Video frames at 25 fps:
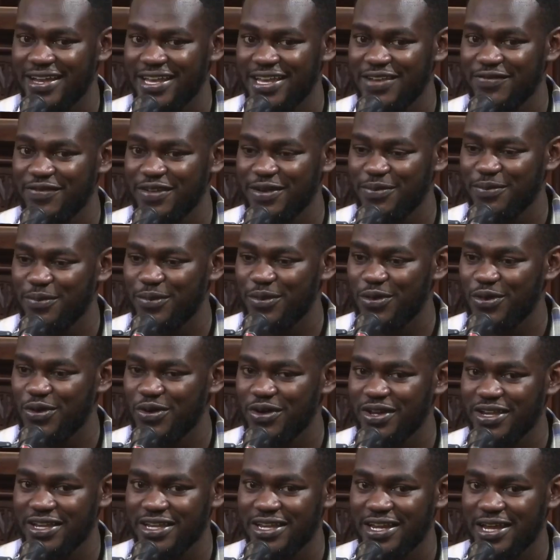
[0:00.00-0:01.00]
even
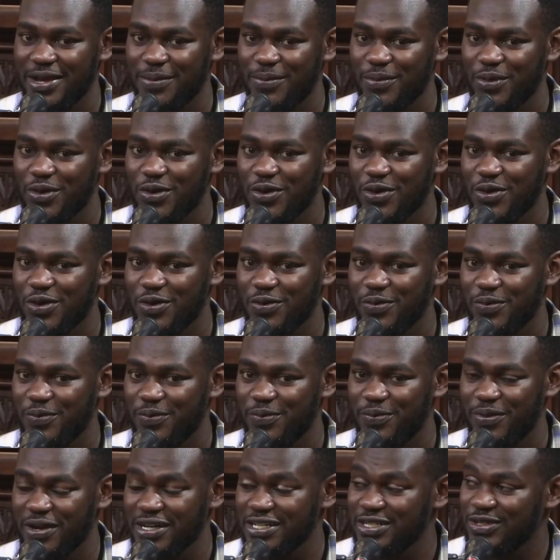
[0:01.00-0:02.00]
more, in a more
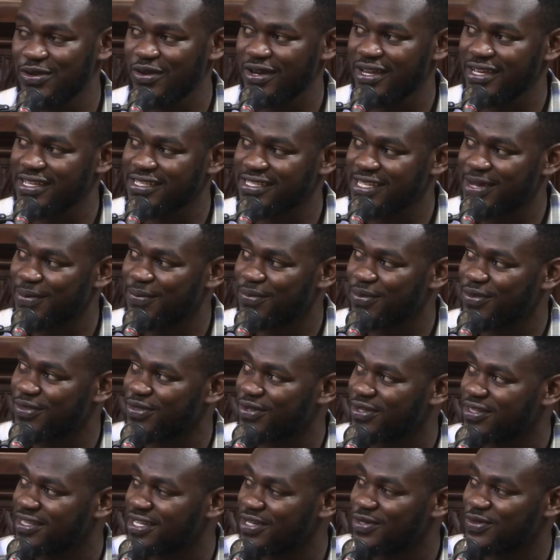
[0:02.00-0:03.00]
practical example
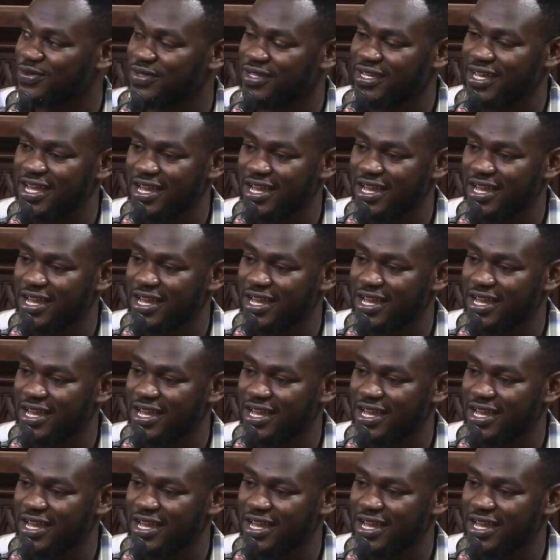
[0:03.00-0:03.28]
that